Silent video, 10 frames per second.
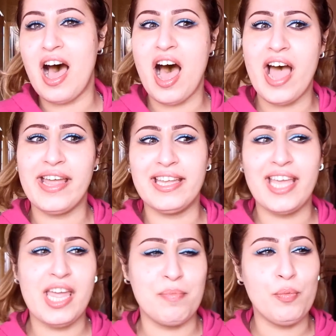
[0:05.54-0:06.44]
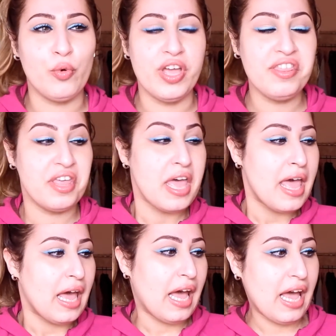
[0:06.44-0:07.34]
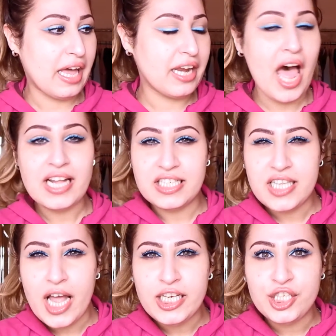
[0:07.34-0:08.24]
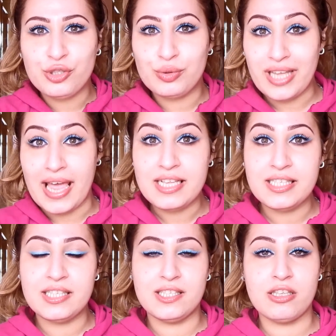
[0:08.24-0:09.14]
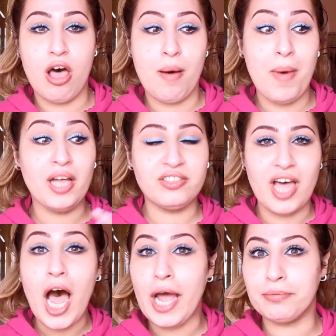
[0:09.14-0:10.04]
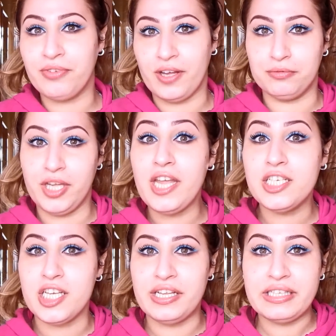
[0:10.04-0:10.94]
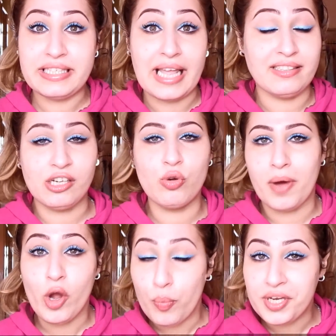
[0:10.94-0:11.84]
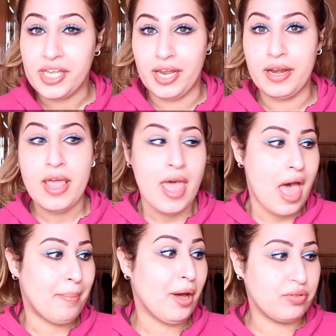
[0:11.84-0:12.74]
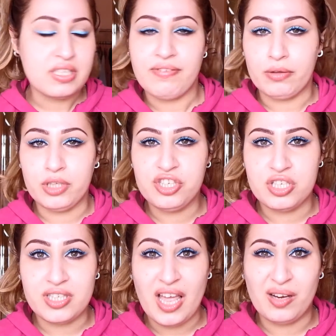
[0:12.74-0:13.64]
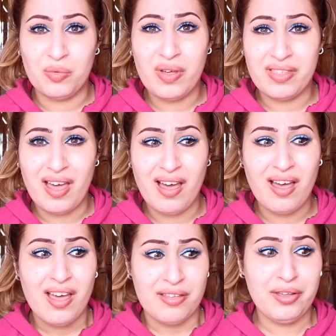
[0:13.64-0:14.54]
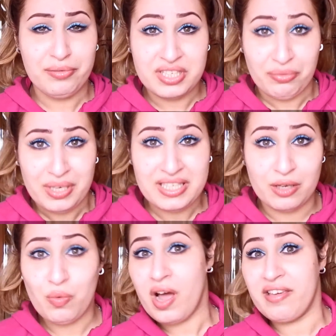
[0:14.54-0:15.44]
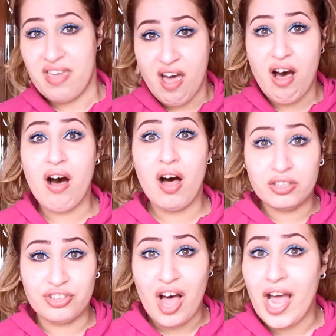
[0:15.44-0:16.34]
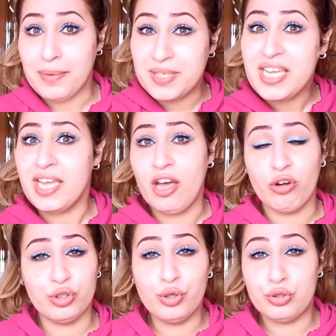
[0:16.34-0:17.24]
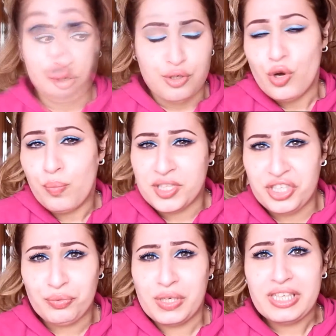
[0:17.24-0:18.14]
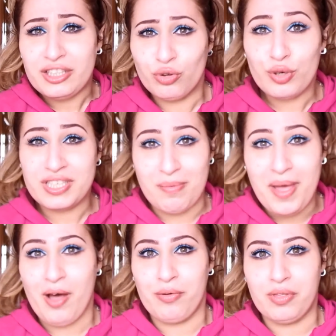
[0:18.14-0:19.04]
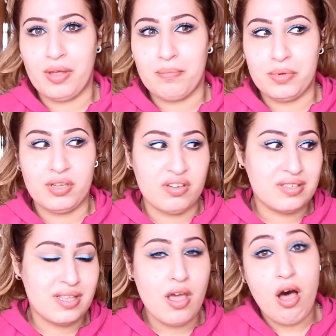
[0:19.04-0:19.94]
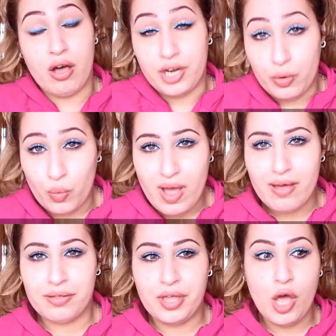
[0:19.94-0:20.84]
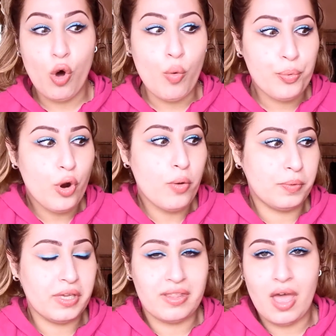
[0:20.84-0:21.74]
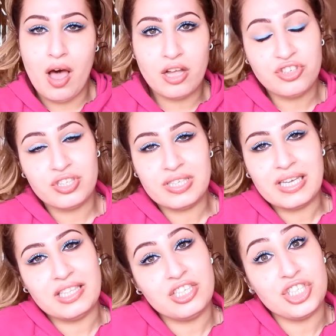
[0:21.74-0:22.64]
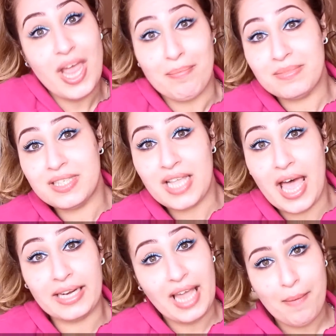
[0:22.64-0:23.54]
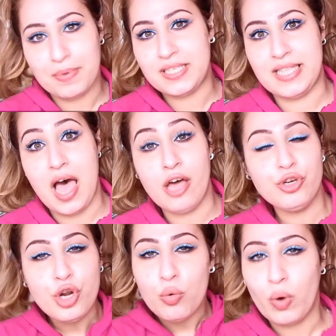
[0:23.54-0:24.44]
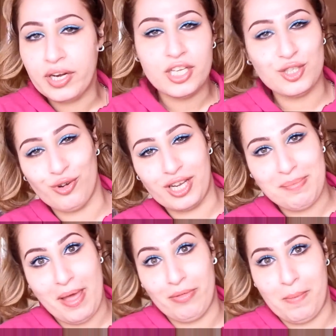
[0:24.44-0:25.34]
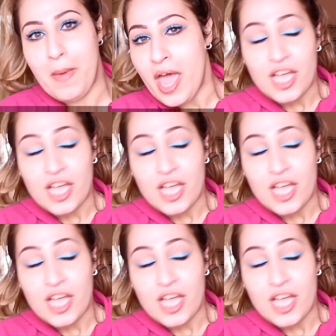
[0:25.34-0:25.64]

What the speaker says: I came up with, and I decided to test some underhyped foundations and tell you my opinion about these foundations and whether there is a reason why they are underhyped here on YouTube. Nobody really talks about them because they are not worth it, or probably they are just hidden gems, and it happens that no one is talking about them.